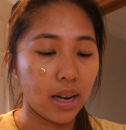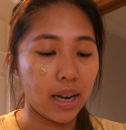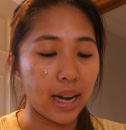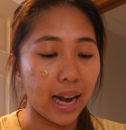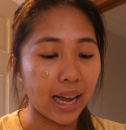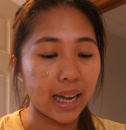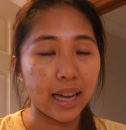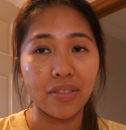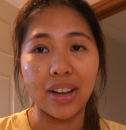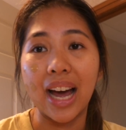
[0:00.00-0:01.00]
like
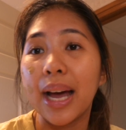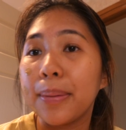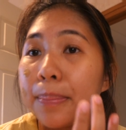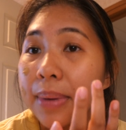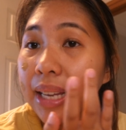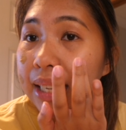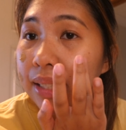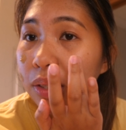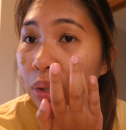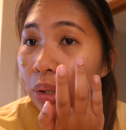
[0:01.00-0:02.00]
I got
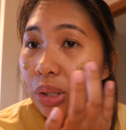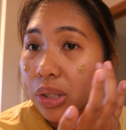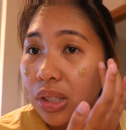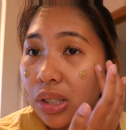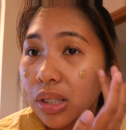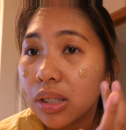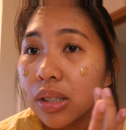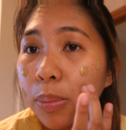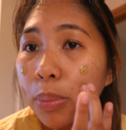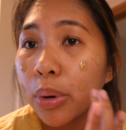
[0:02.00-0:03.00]
measles.
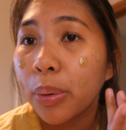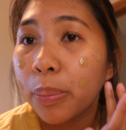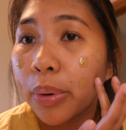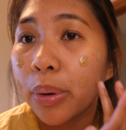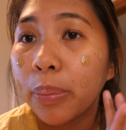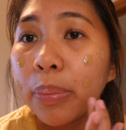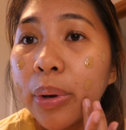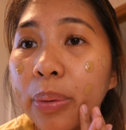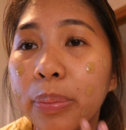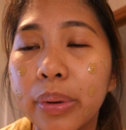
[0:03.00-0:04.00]
Boop, boop,
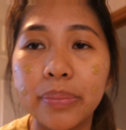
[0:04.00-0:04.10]
boop.